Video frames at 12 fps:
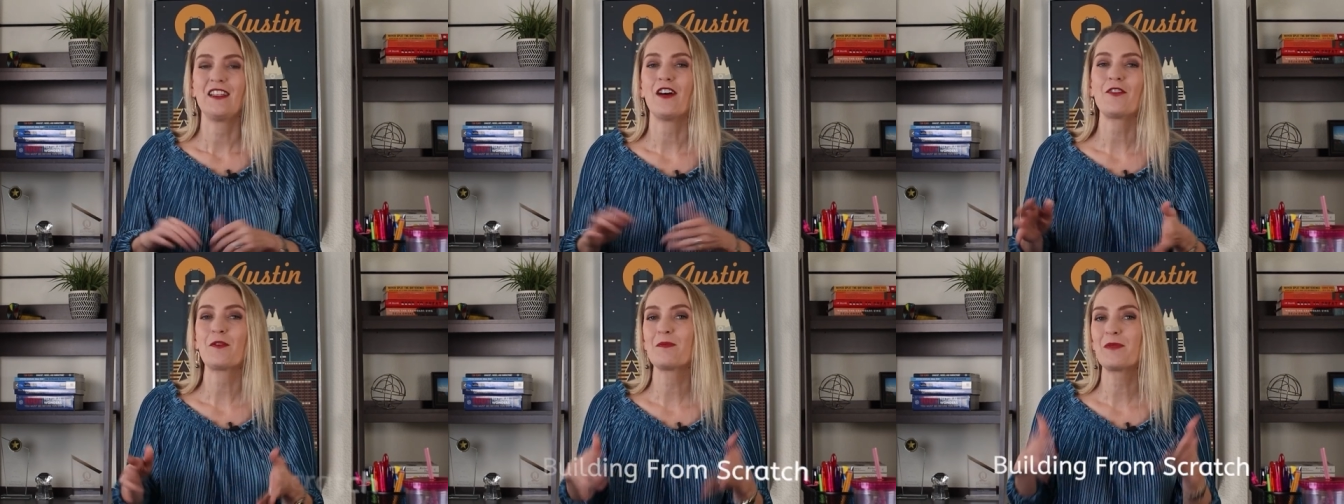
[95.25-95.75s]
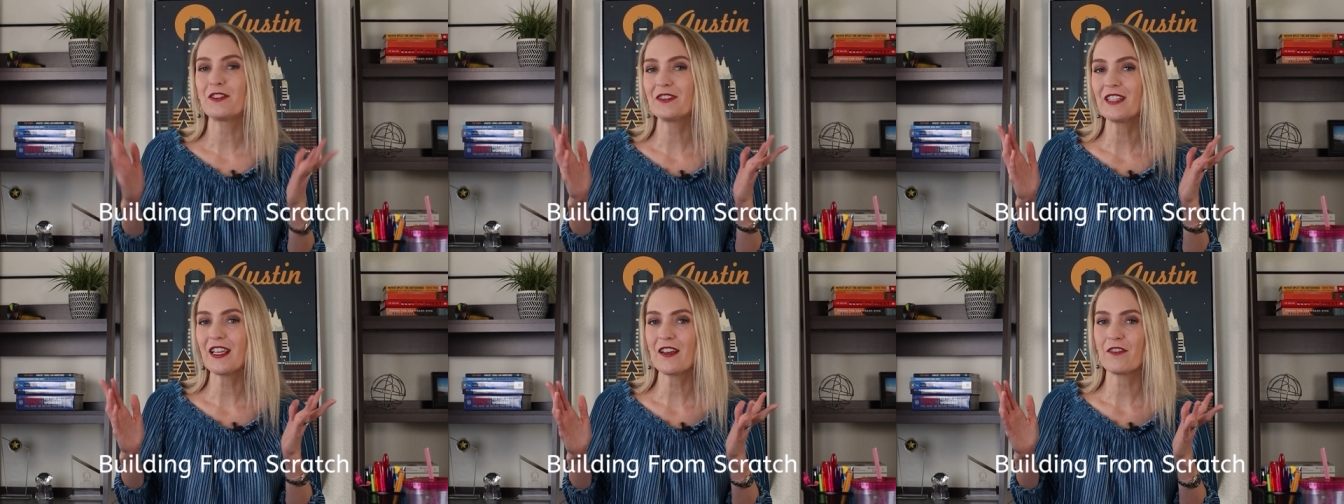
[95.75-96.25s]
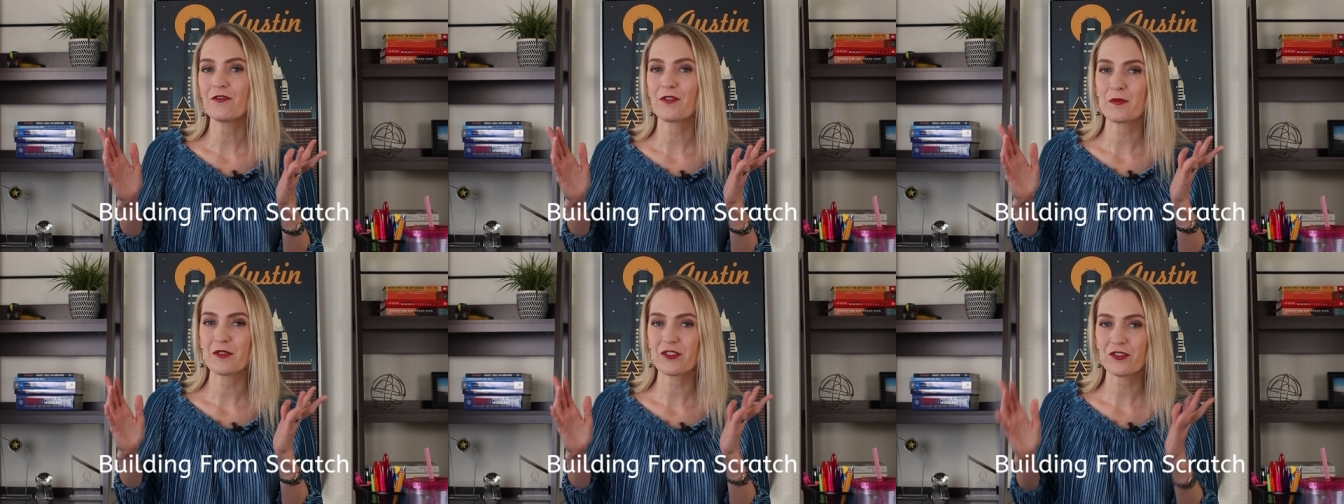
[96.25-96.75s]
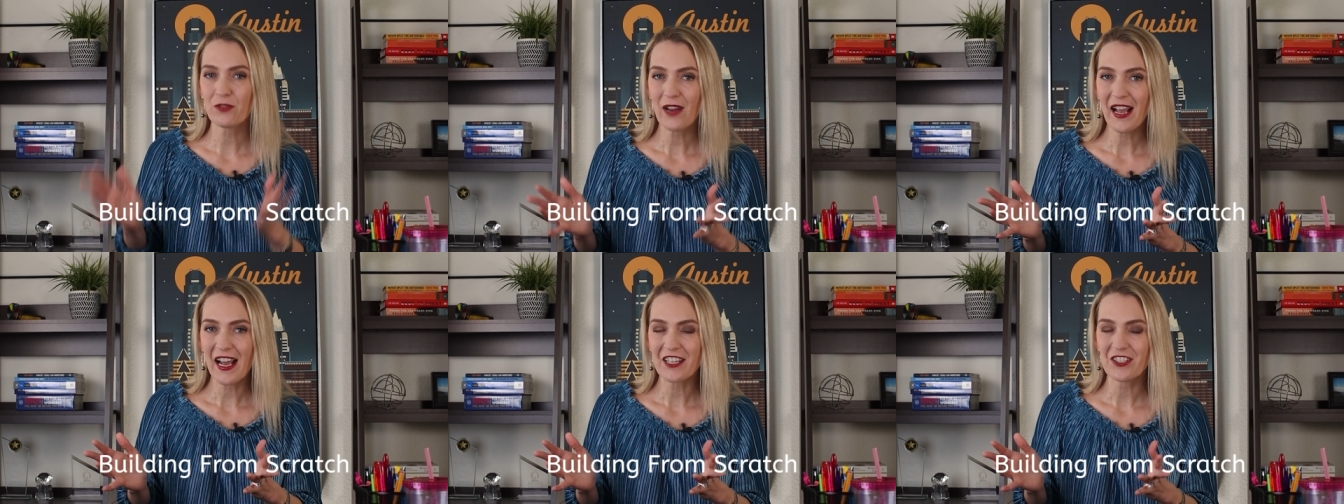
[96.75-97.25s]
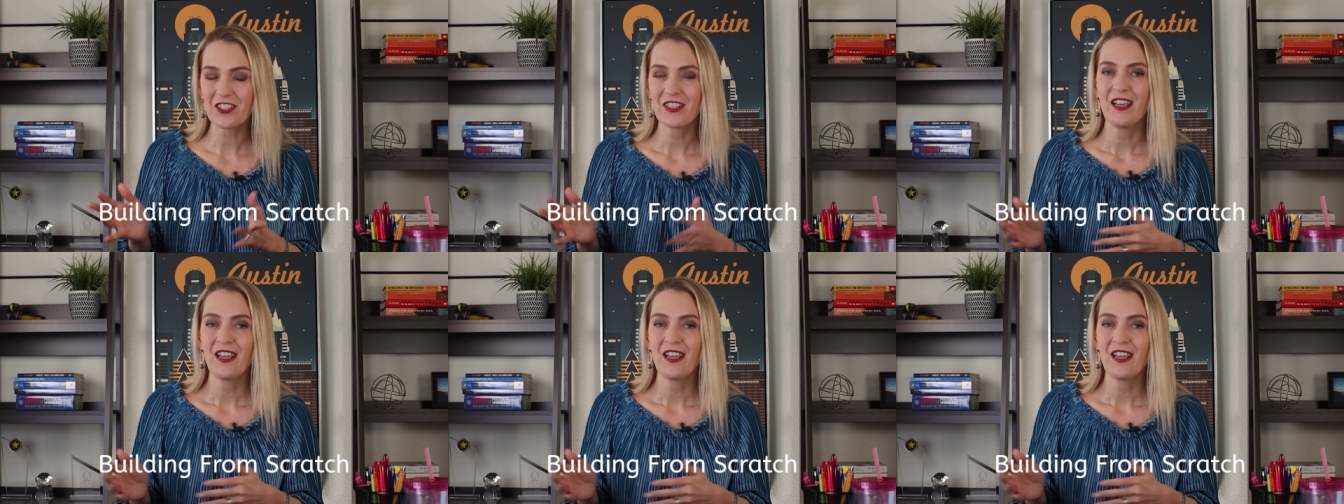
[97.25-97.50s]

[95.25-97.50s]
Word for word: Now, if you're building from scratch,